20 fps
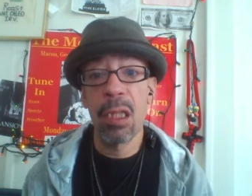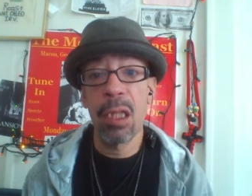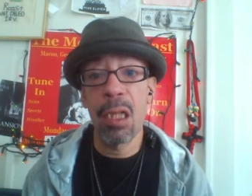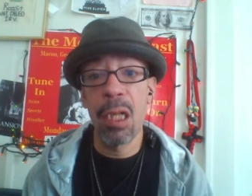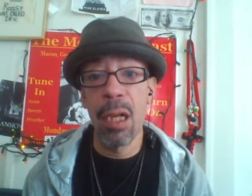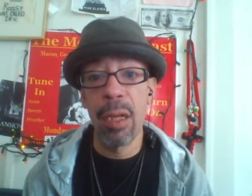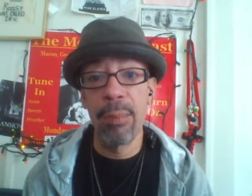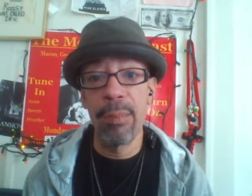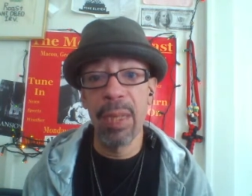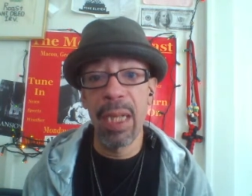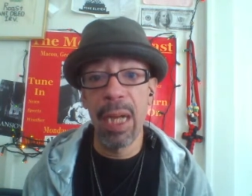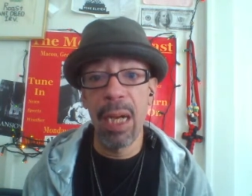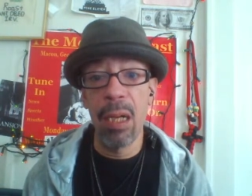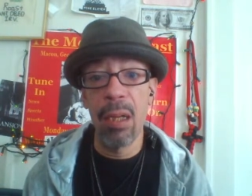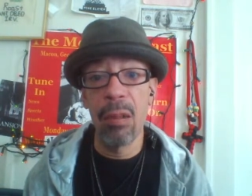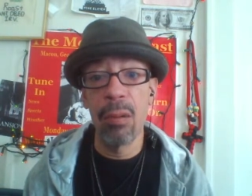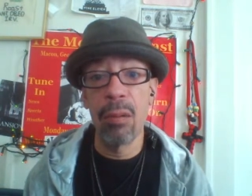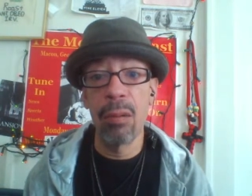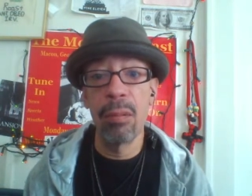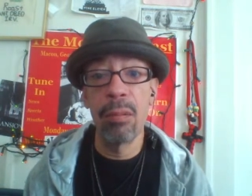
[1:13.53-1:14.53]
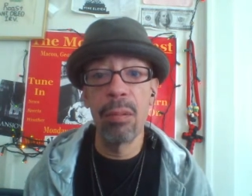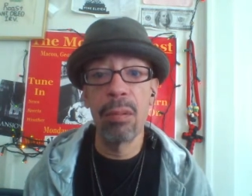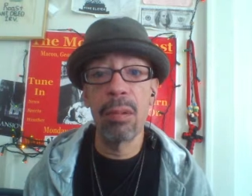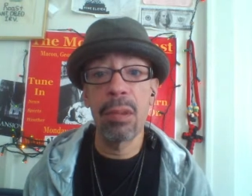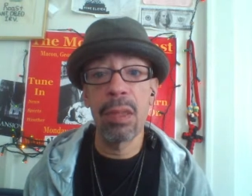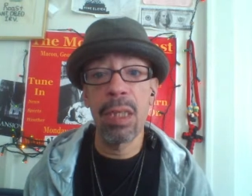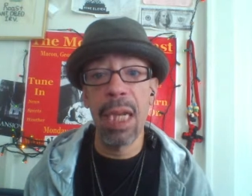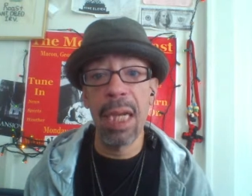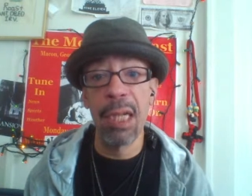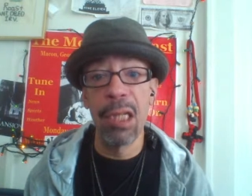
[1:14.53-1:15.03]
to come
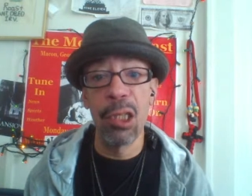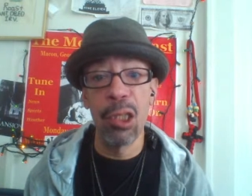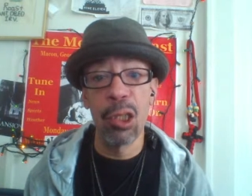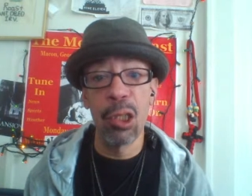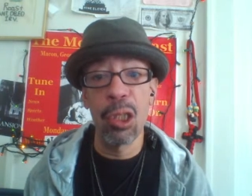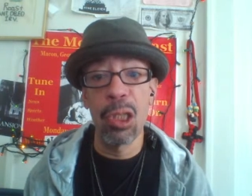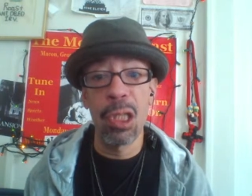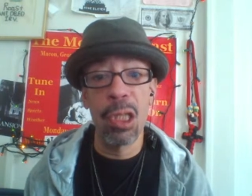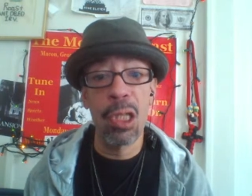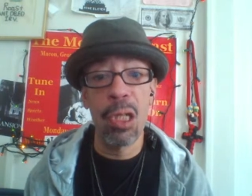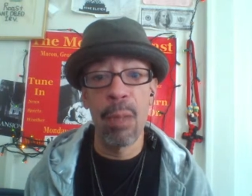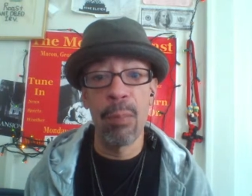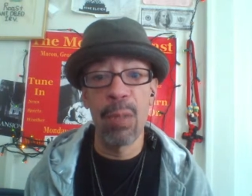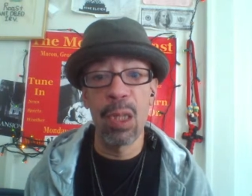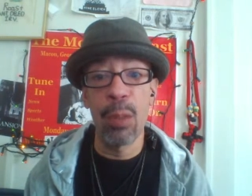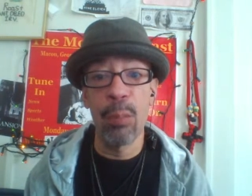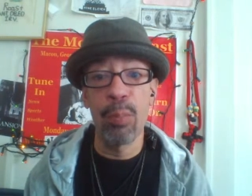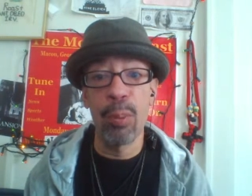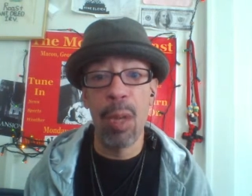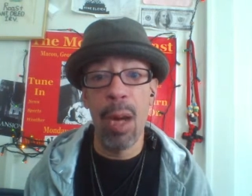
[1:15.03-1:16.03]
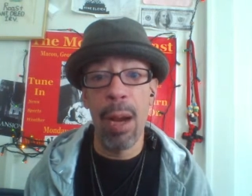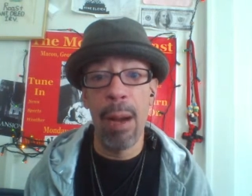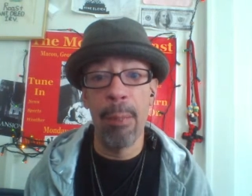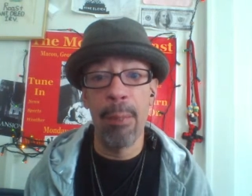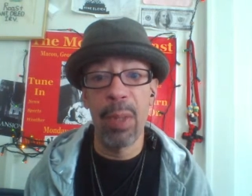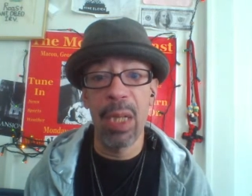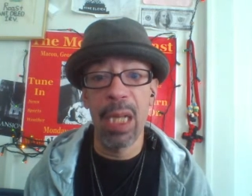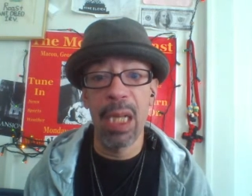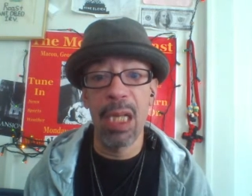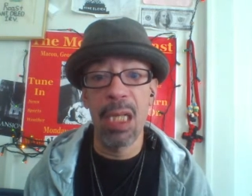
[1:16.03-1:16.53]
down, take a look at some of the
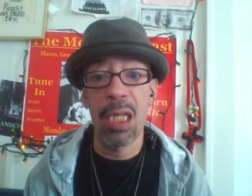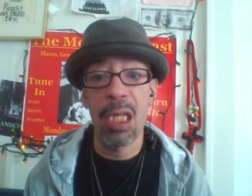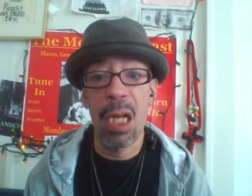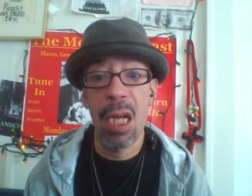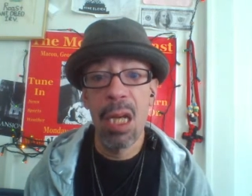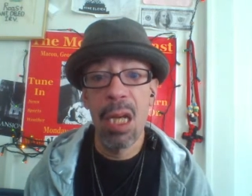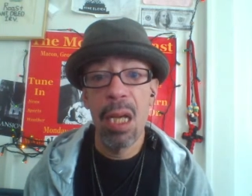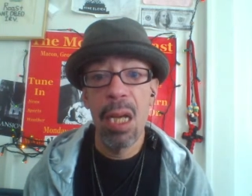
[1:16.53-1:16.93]
properties,